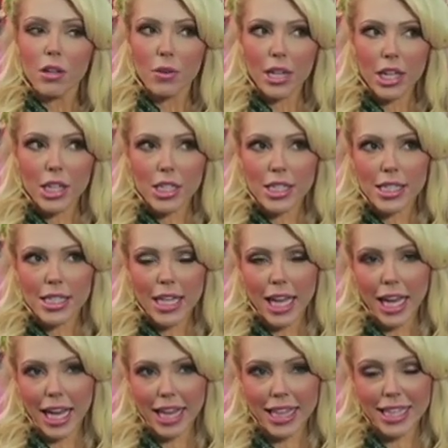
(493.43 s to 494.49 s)
What else?
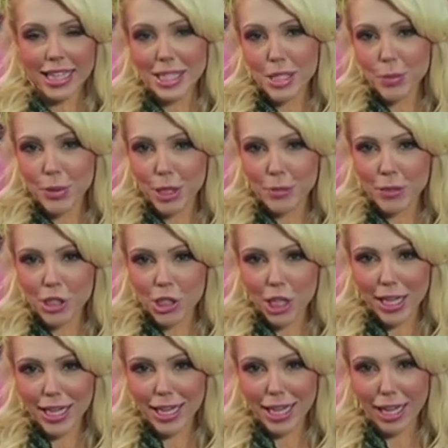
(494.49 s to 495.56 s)
I think that's pretty much
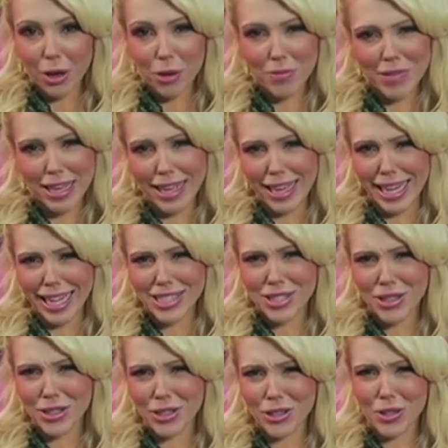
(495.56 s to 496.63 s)
it. I hope that
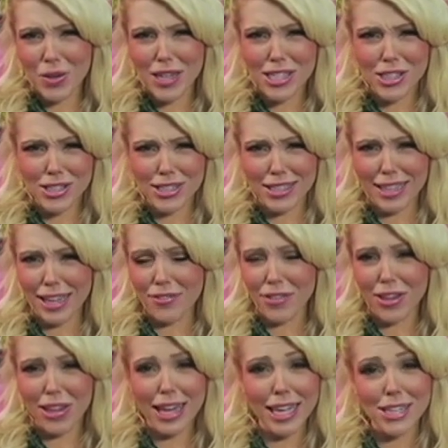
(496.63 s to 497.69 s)
answered your question. I
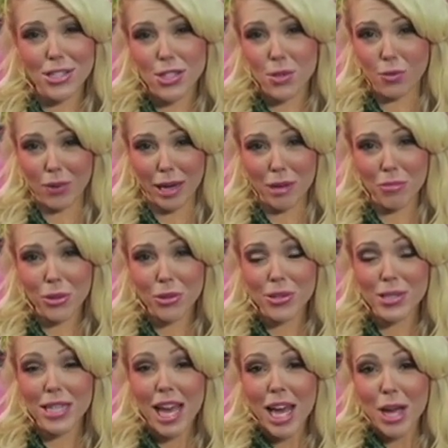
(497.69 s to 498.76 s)
feel like I just
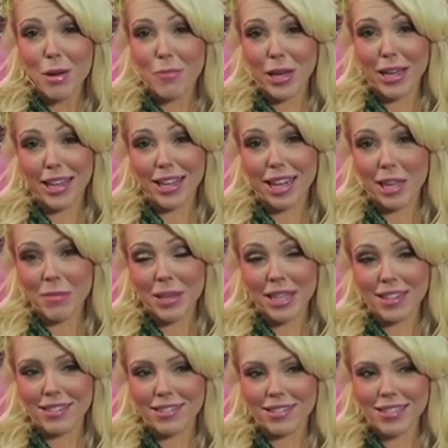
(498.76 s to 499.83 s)
rambled, but I
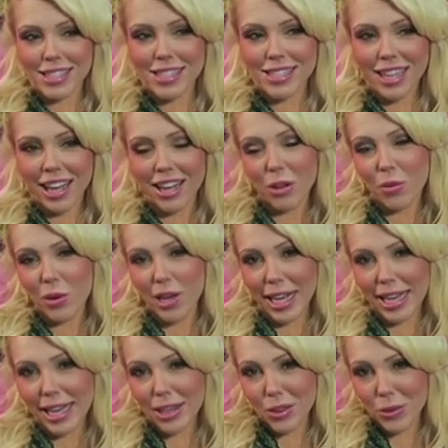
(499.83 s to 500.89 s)
mean, that's kind of what I
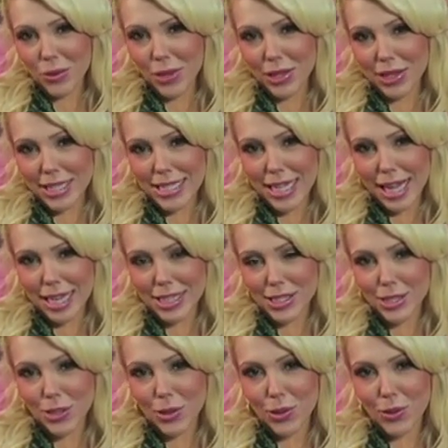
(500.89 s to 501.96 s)
eat throughout the day.
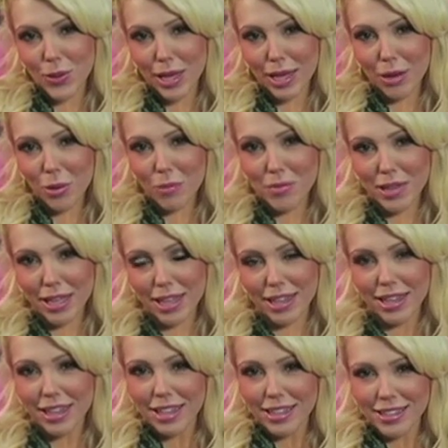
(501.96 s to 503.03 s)
So I hope
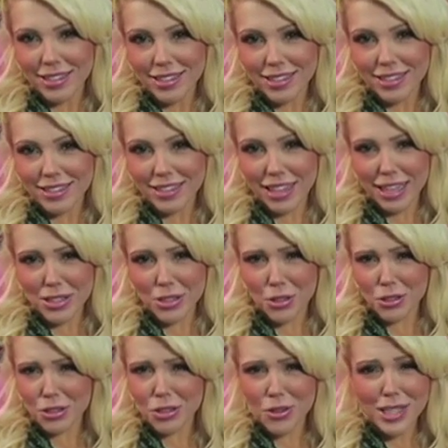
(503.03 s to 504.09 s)
that I
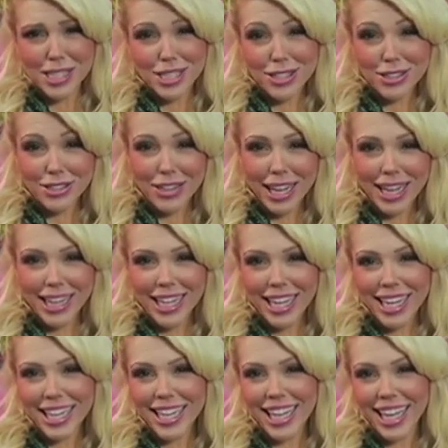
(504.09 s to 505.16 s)
answered your question
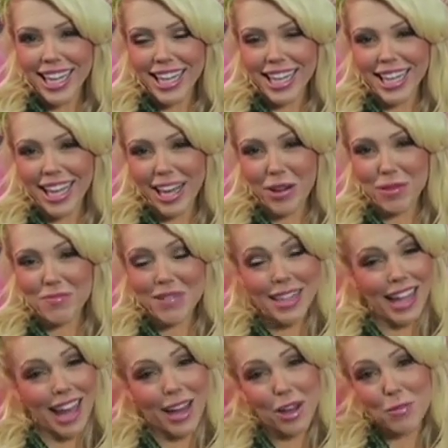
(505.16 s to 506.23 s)
correctly, and I hope
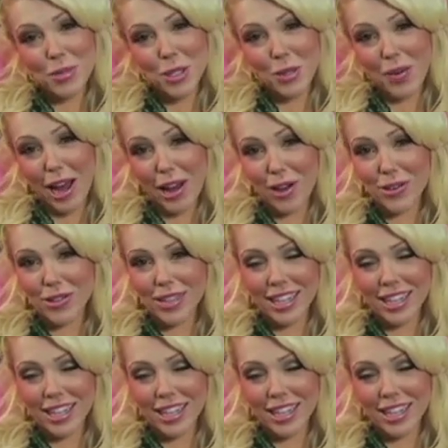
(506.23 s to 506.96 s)
that that helps you out.